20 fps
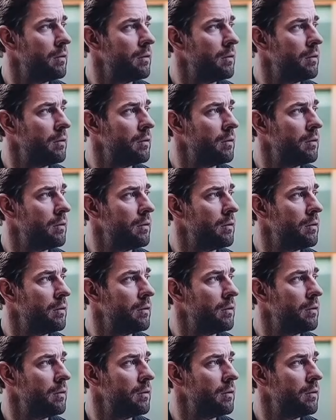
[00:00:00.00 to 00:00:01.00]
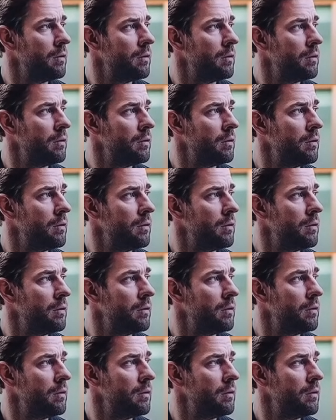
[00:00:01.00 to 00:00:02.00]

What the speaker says: Nothing is said.